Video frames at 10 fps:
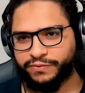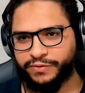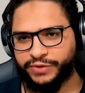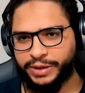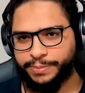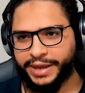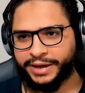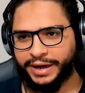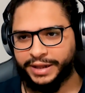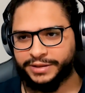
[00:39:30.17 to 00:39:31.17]
feedback
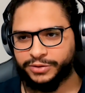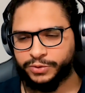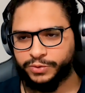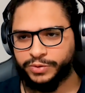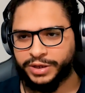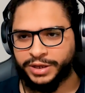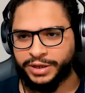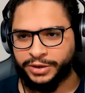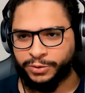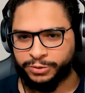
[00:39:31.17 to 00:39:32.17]
related to
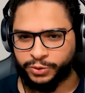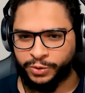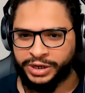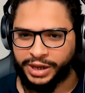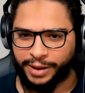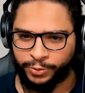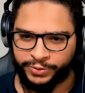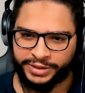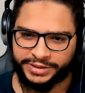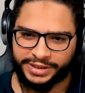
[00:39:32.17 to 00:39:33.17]
not only
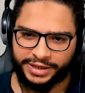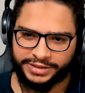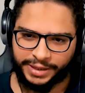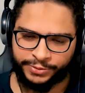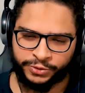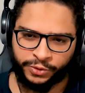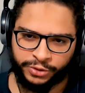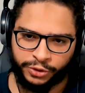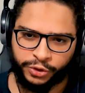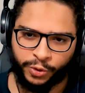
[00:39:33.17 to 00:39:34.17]
uploading the episode on
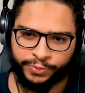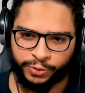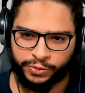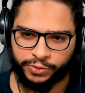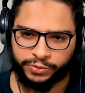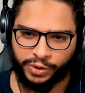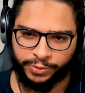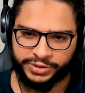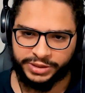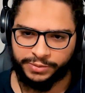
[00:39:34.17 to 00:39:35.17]
YouTube, to
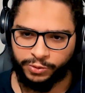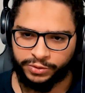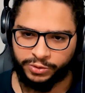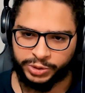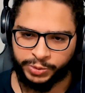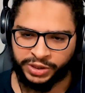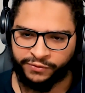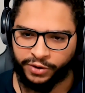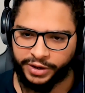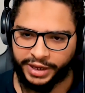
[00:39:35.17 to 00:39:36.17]
upload them on
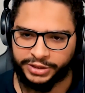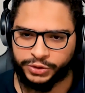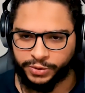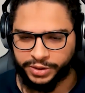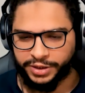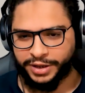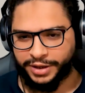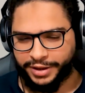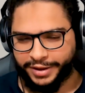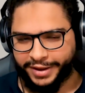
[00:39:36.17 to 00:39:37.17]
Spotify and so on.
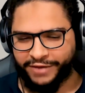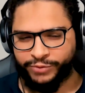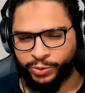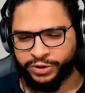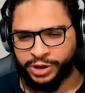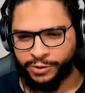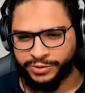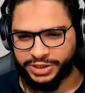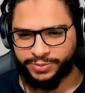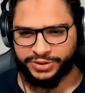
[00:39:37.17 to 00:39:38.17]
I have been working on
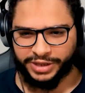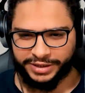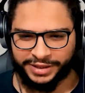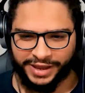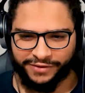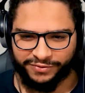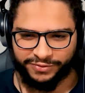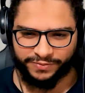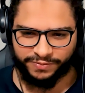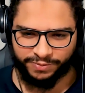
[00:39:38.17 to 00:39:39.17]
this, but I didn't have
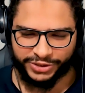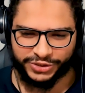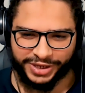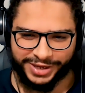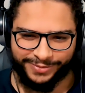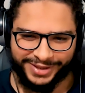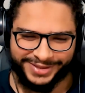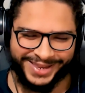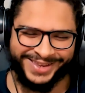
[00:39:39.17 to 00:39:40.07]
much time yet.